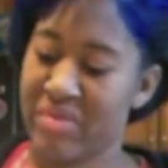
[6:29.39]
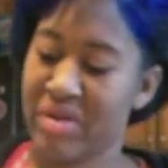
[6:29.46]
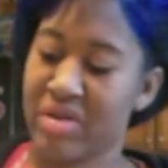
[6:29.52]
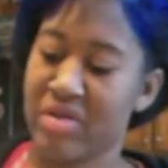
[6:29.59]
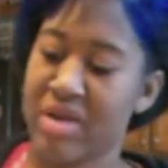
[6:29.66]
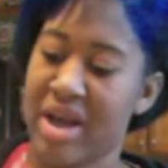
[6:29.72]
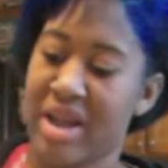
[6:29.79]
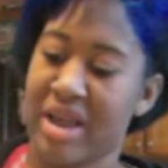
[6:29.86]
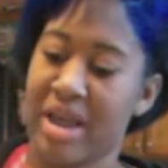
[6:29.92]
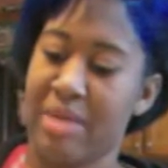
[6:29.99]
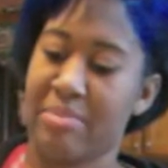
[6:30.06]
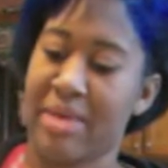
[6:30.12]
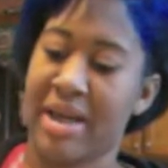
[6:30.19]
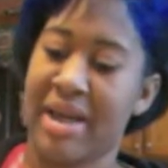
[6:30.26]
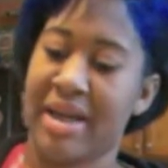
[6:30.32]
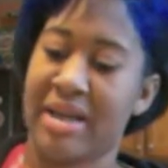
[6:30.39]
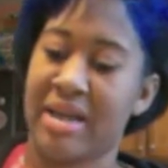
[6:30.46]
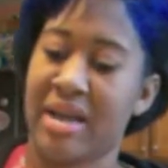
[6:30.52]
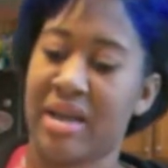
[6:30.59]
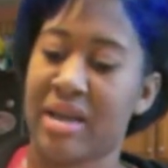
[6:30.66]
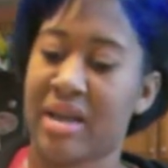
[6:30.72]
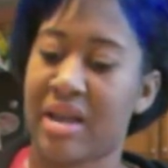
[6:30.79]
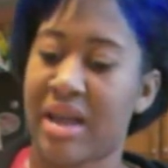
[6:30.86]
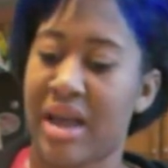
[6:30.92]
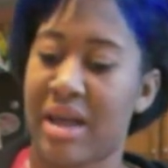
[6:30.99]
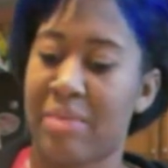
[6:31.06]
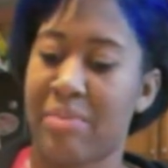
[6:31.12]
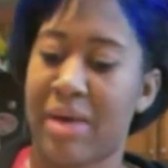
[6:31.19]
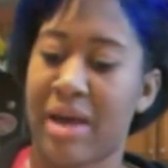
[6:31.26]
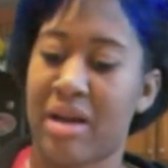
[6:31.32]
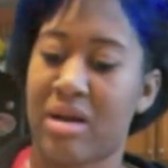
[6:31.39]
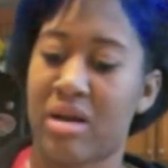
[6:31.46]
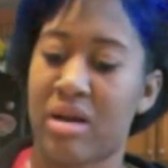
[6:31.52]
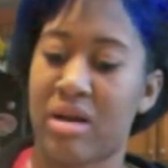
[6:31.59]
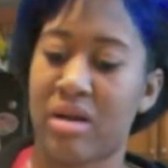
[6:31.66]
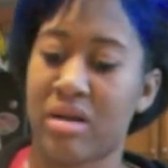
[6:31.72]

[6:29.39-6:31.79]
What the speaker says: this. Try to keep my hand out of the cake batter.